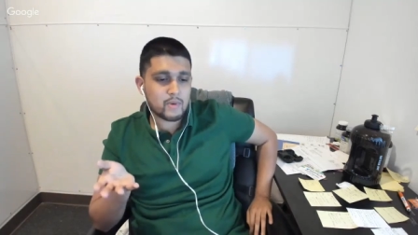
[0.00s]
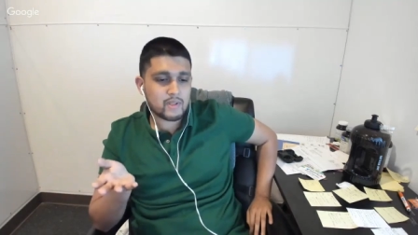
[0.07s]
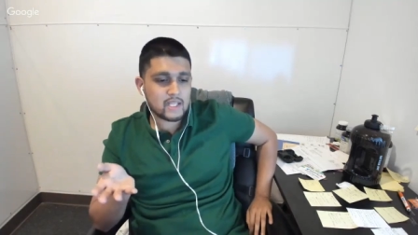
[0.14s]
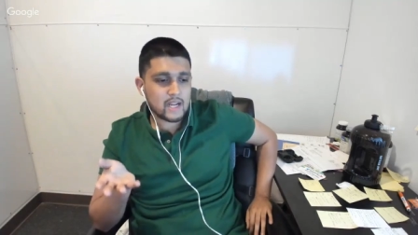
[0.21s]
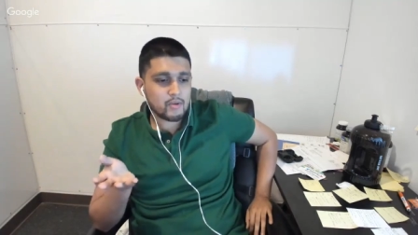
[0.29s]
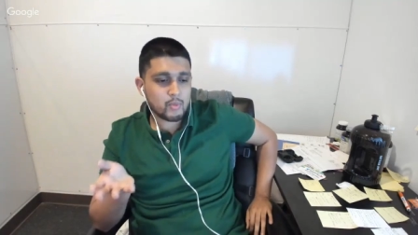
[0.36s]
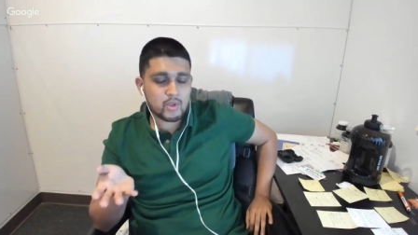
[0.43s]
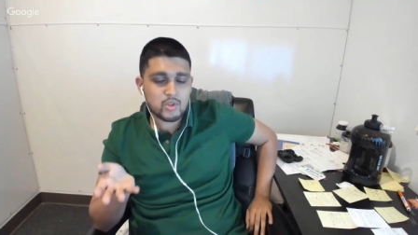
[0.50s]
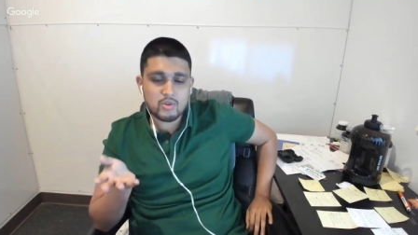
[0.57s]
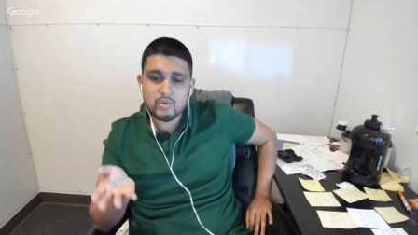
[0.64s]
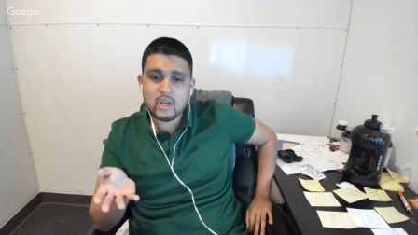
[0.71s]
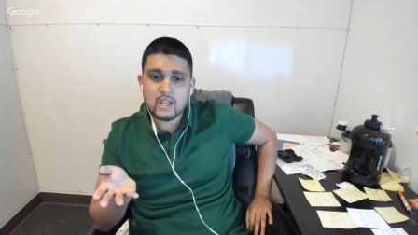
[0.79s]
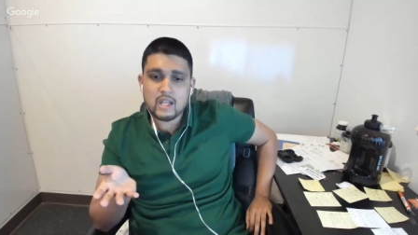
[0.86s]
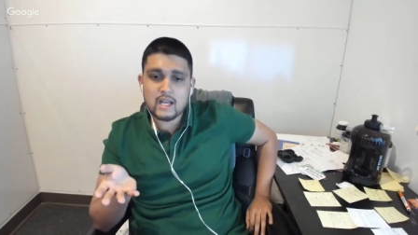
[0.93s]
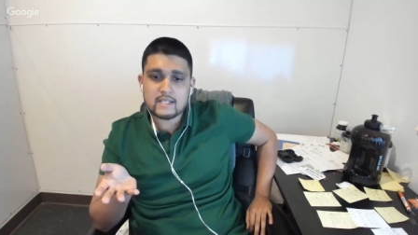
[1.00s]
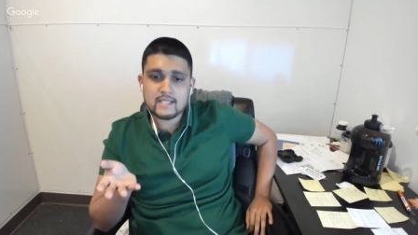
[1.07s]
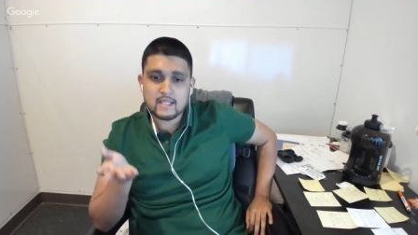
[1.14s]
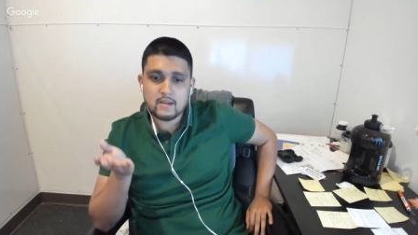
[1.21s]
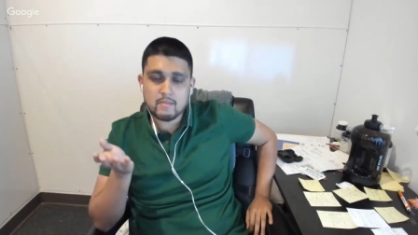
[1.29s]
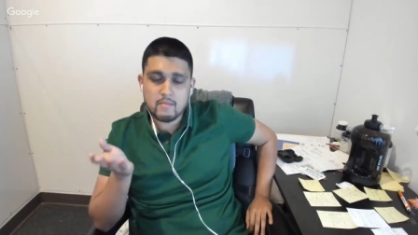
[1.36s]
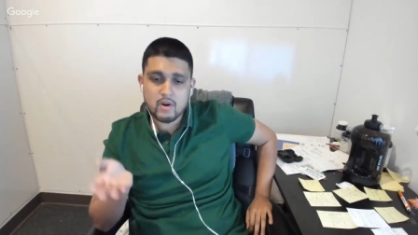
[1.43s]
But then I, when you realize
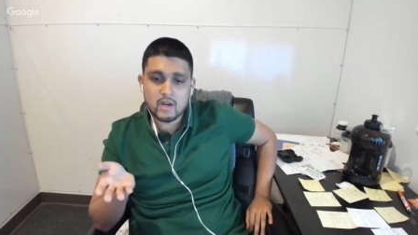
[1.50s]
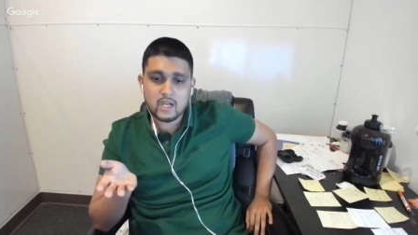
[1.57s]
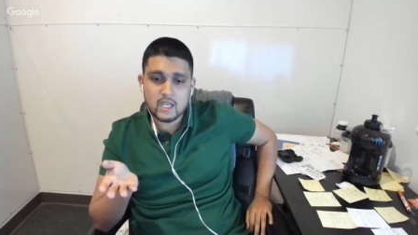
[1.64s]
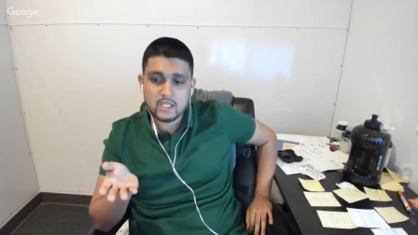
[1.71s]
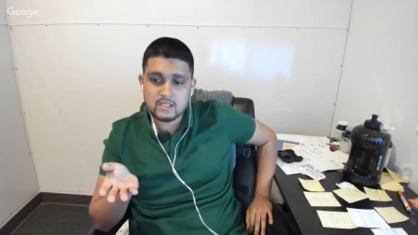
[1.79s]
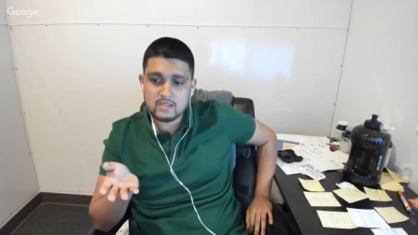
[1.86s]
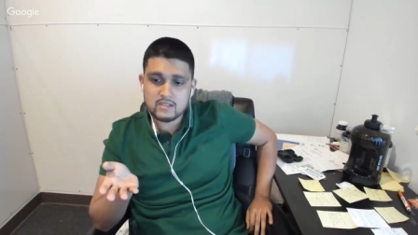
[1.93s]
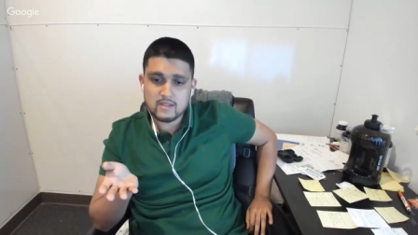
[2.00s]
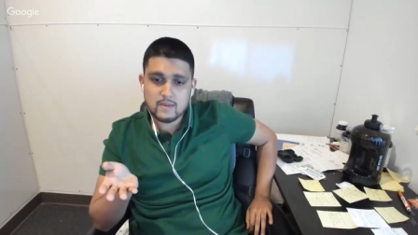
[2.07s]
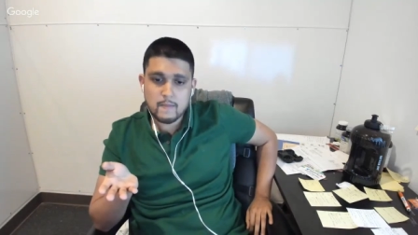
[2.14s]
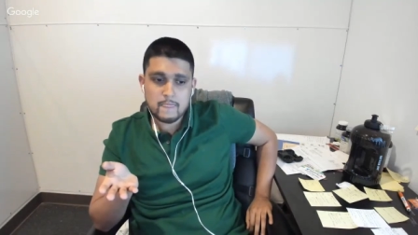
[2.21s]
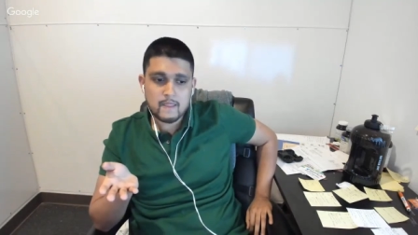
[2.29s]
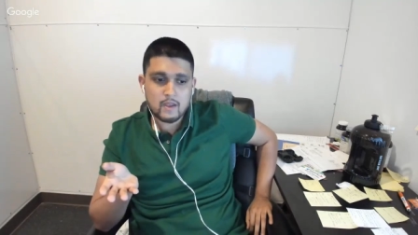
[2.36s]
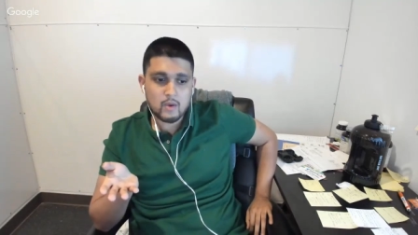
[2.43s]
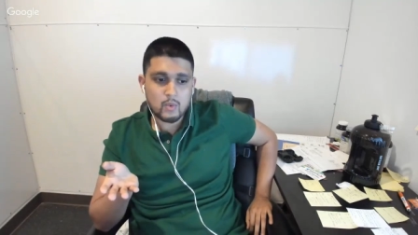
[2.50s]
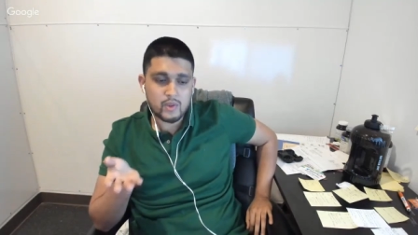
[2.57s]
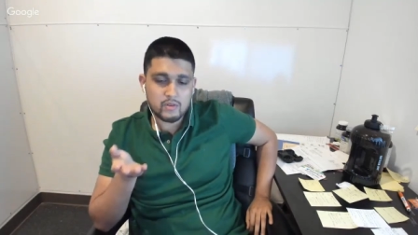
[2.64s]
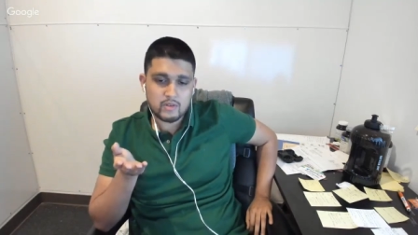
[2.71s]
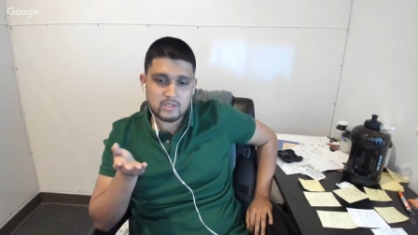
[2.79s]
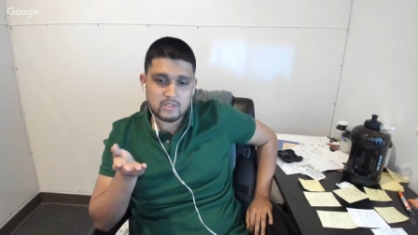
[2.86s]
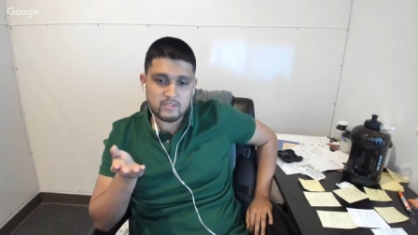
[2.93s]
that the markets,
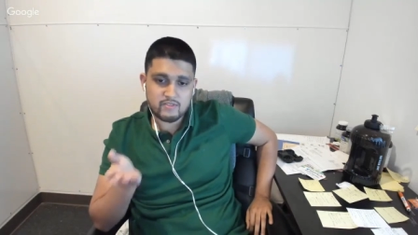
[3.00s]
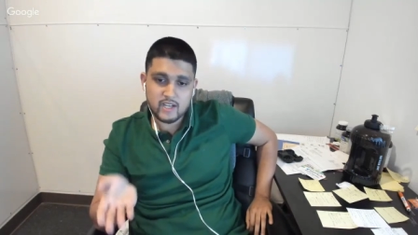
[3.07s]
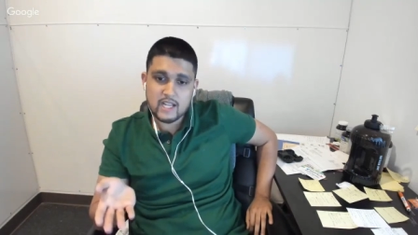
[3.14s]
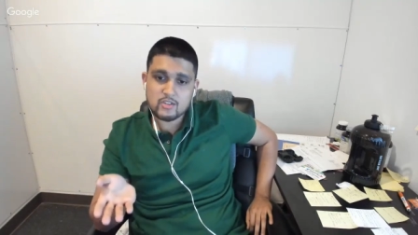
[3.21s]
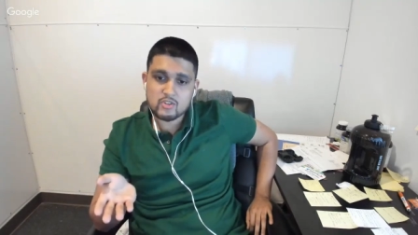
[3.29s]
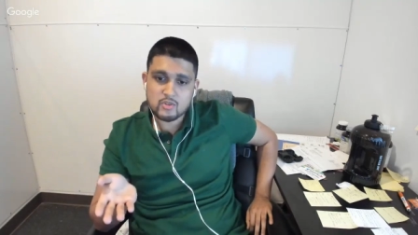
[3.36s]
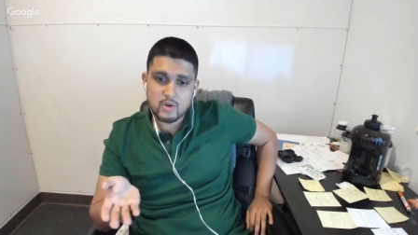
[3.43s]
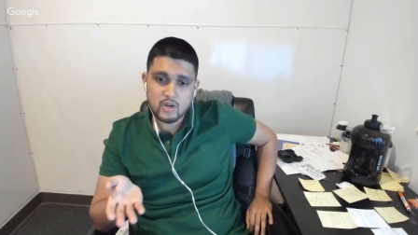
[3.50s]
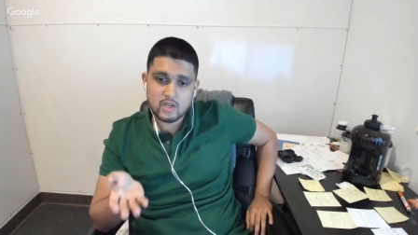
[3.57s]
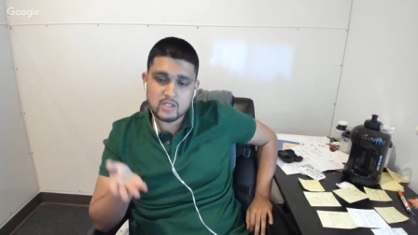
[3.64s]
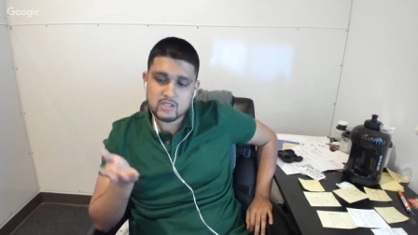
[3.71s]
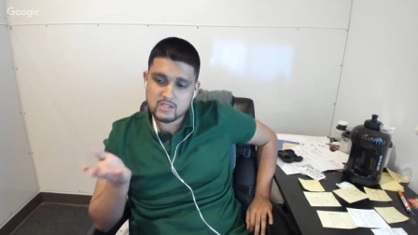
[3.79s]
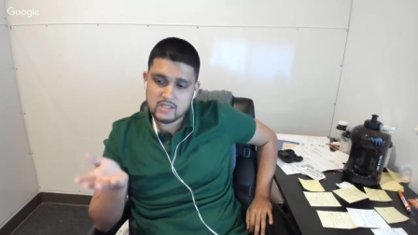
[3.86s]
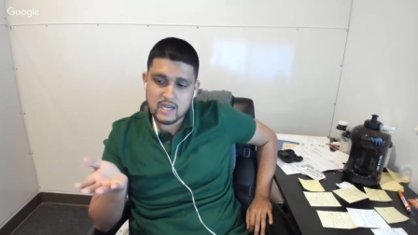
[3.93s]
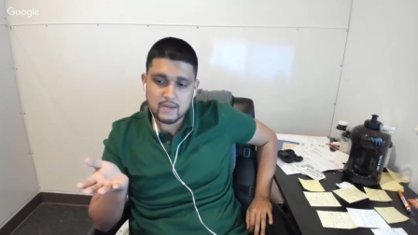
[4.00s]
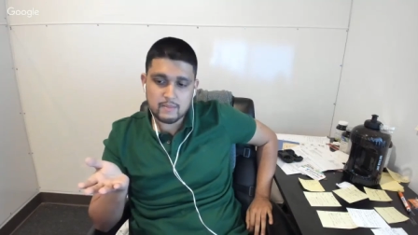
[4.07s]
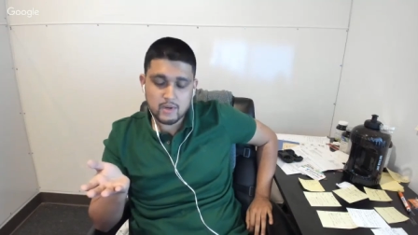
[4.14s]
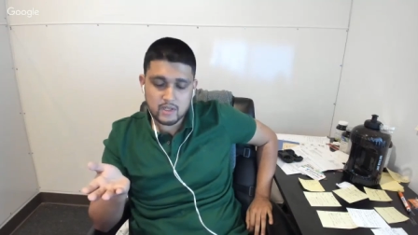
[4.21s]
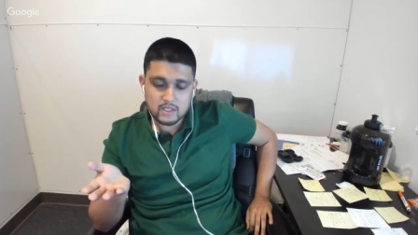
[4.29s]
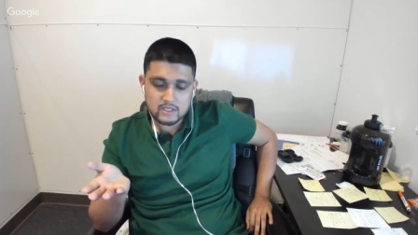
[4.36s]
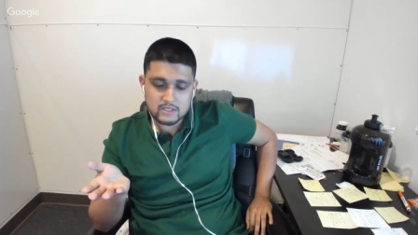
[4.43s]
whether it's the financial markets, the stock
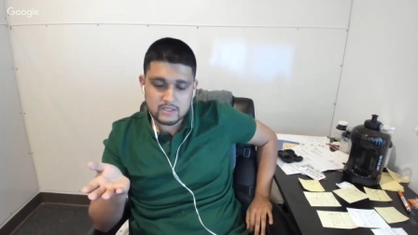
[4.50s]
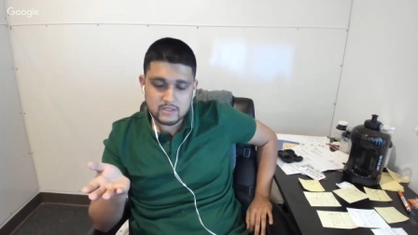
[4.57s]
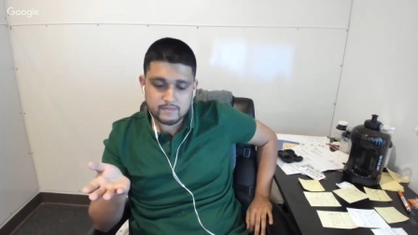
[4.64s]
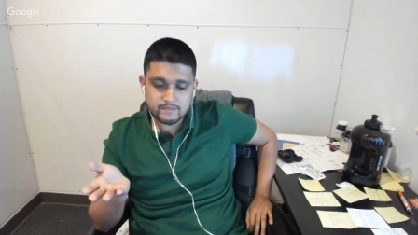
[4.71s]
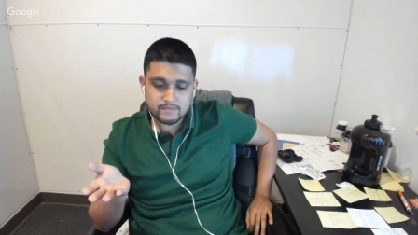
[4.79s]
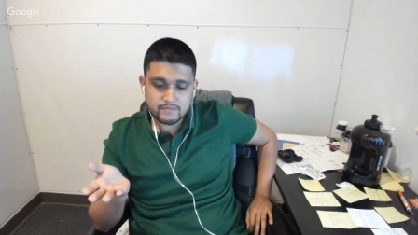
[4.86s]
markets,